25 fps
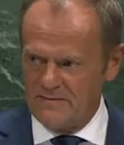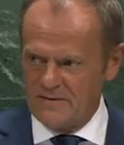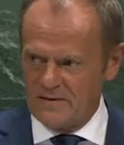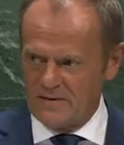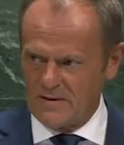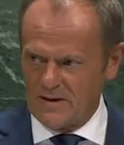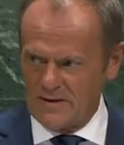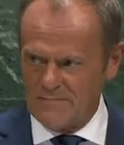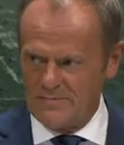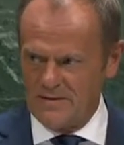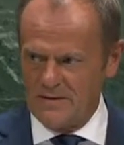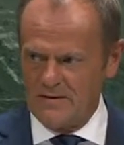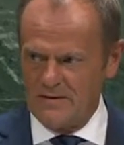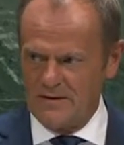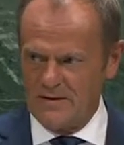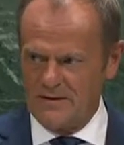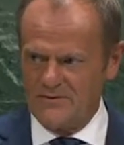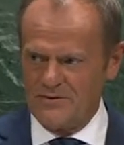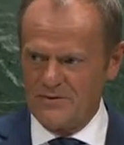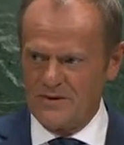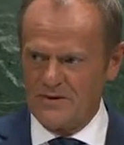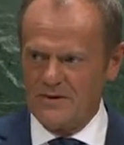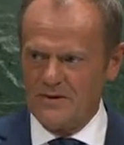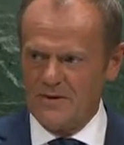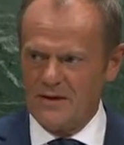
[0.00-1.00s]

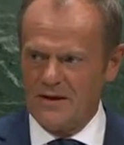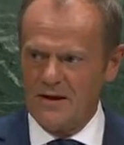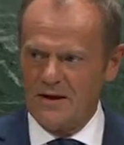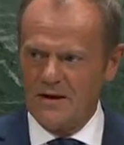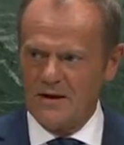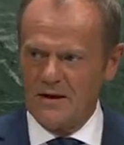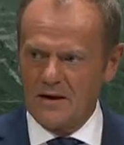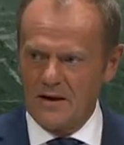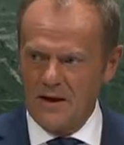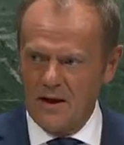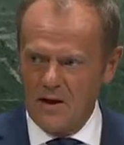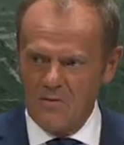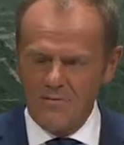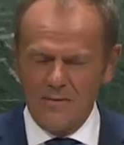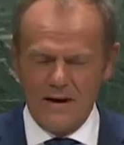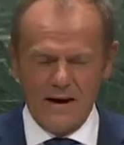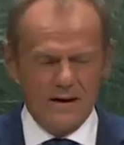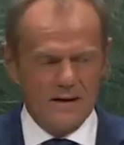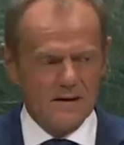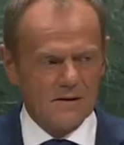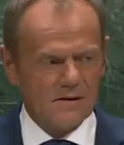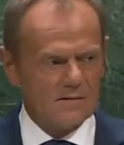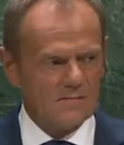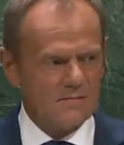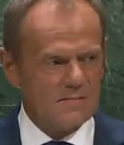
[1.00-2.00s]
vocabulary,
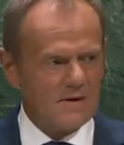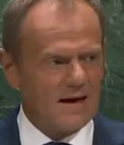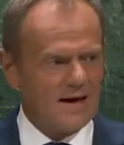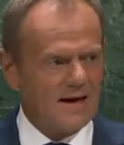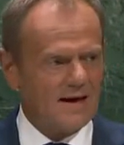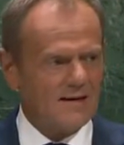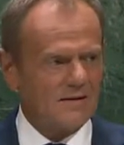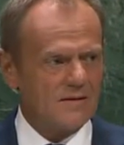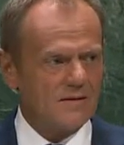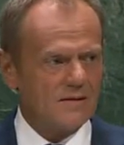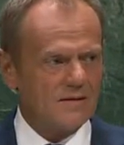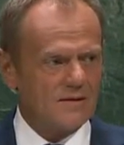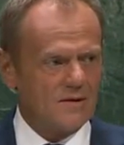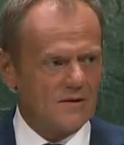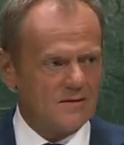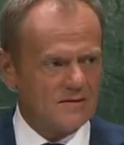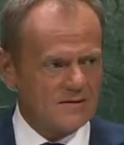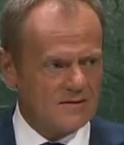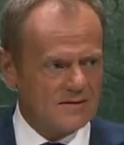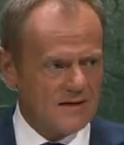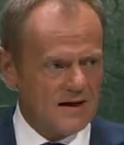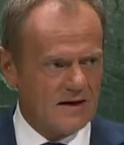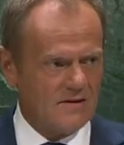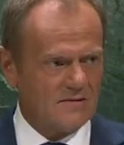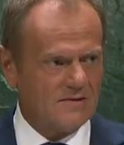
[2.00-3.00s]
globalism and
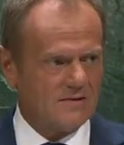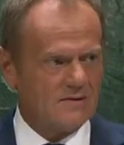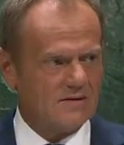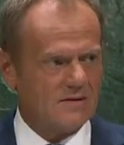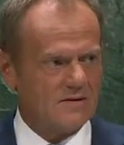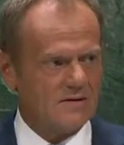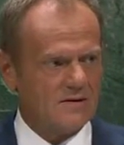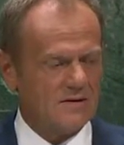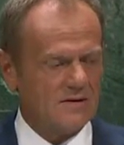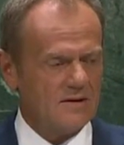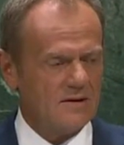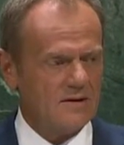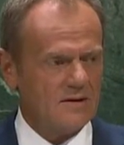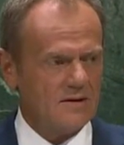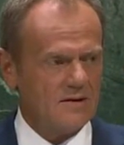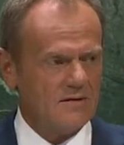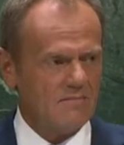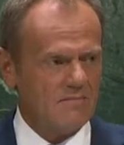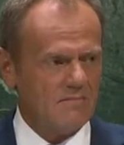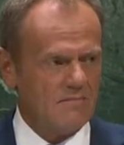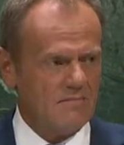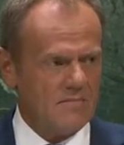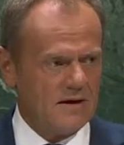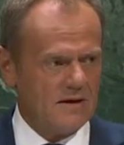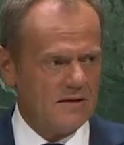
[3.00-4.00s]
solidarity
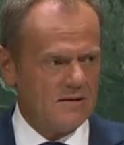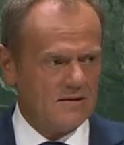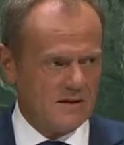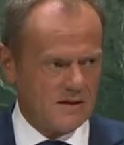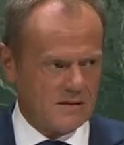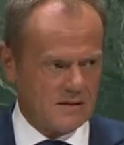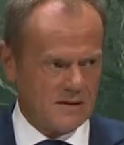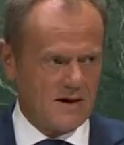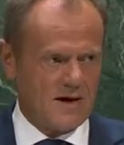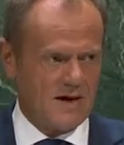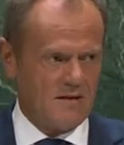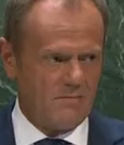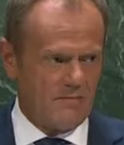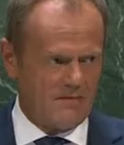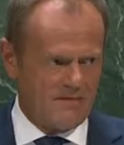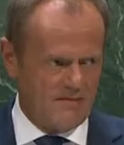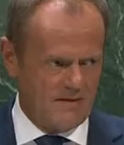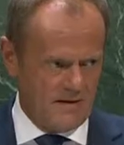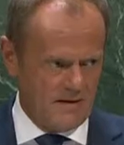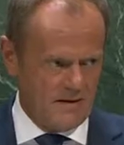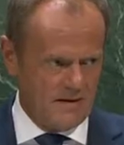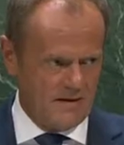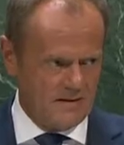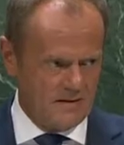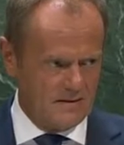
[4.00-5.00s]
mean the same
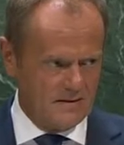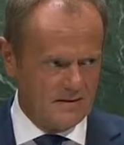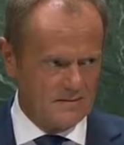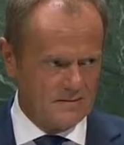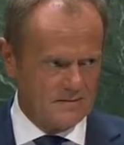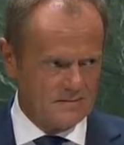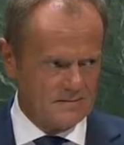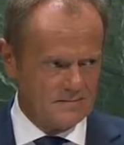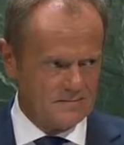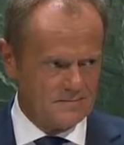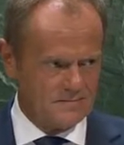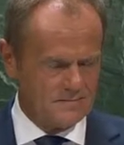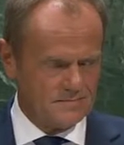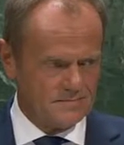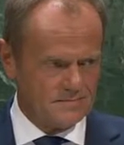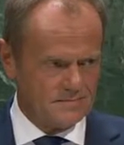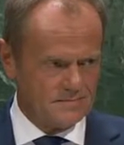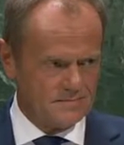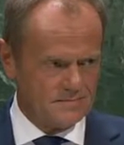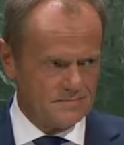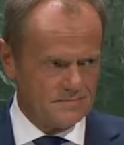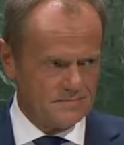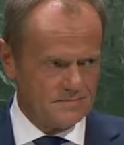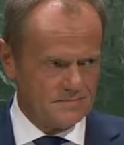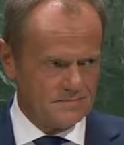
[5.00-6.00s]
thing.
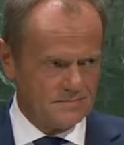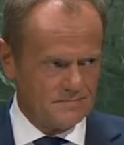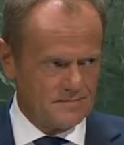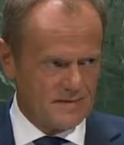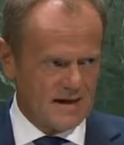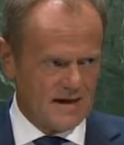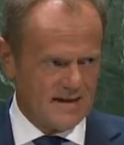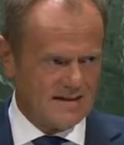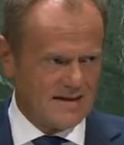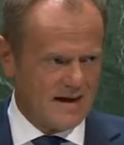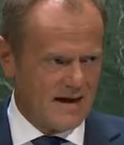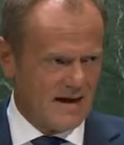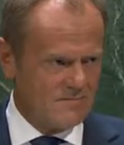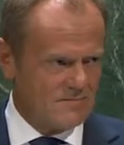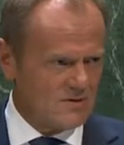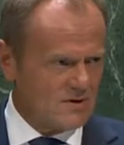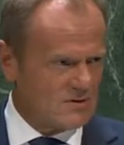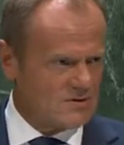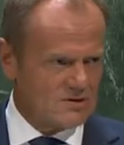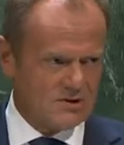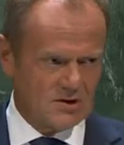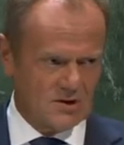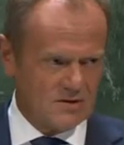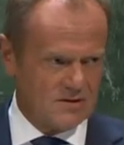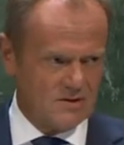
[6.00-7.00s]
And I am
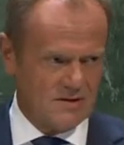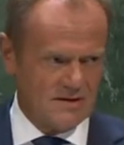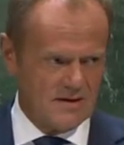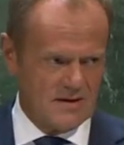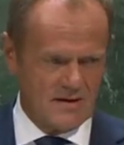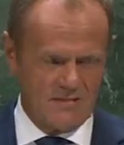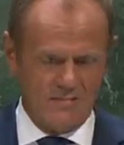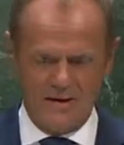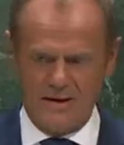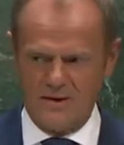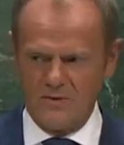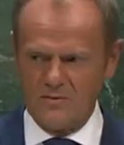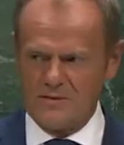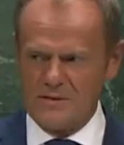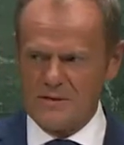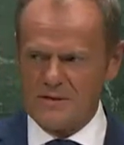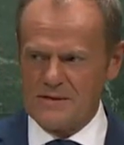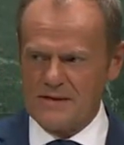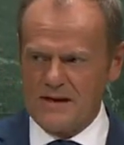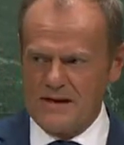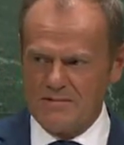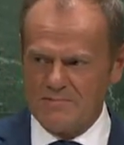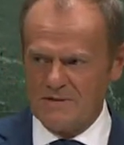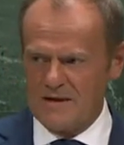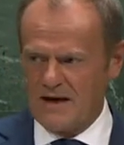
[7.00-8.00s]
not talking about
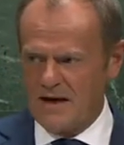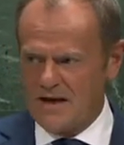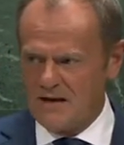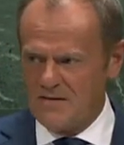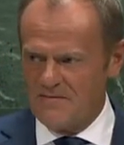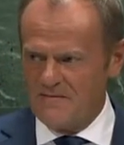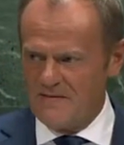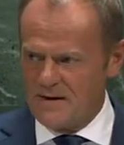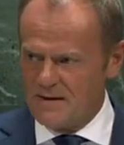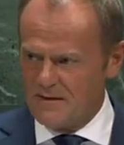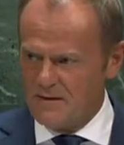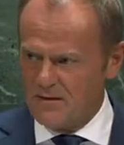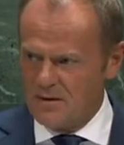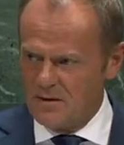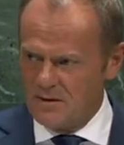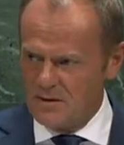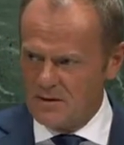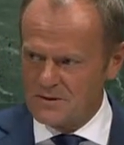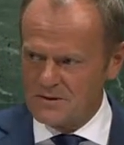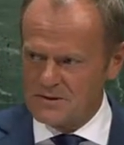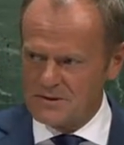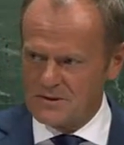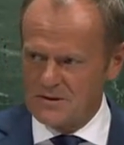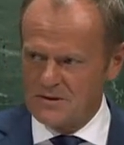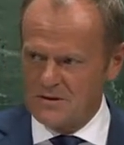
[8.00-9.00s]
some naive
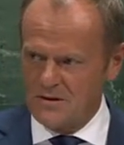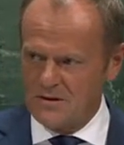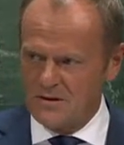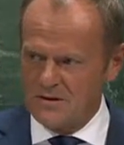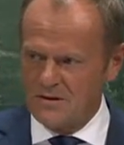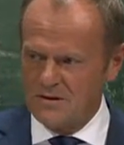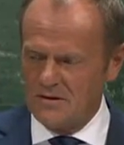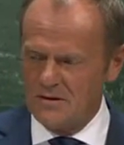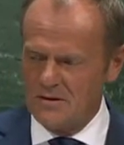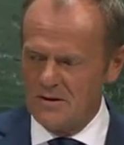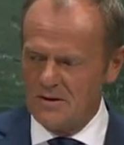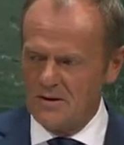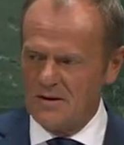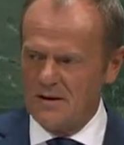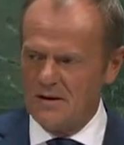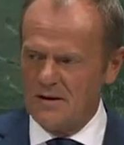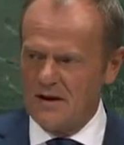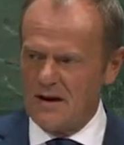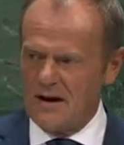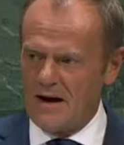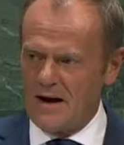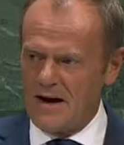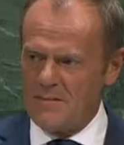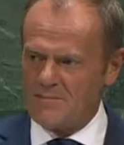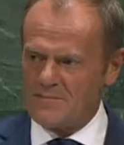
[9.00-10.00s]
ideology or
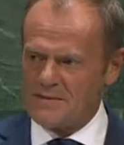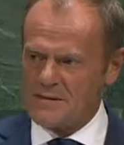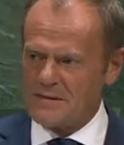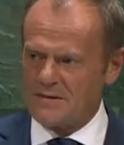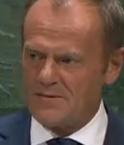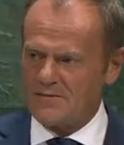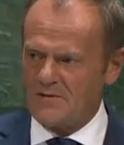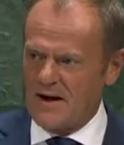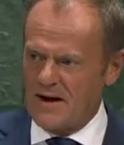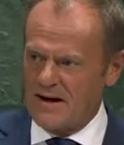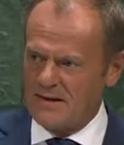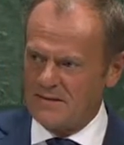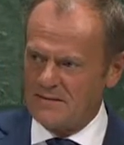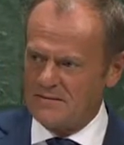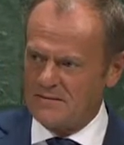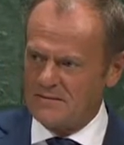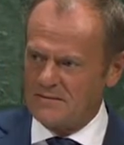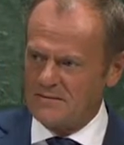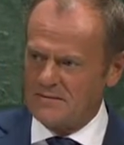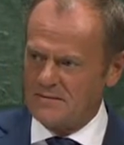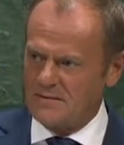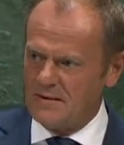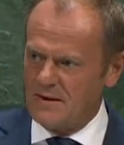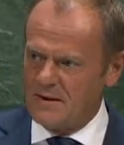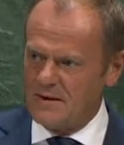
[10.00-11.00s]
abstract
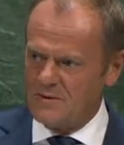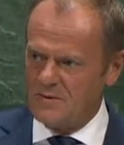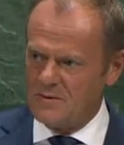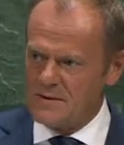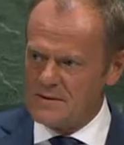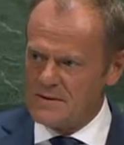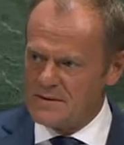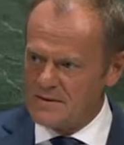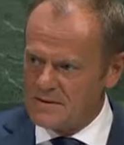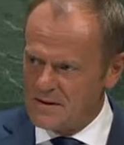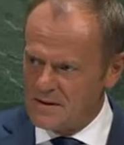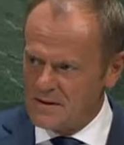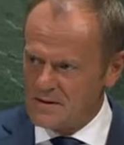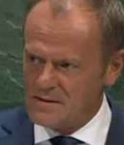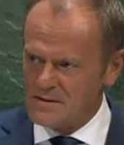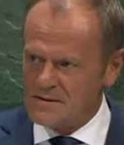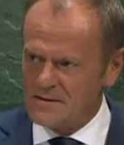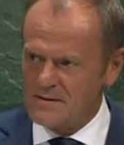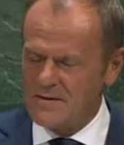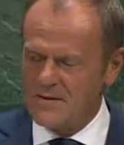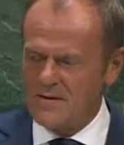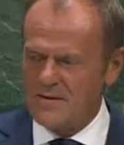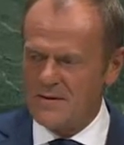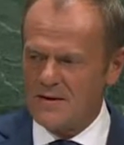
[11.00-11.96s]
linguistics,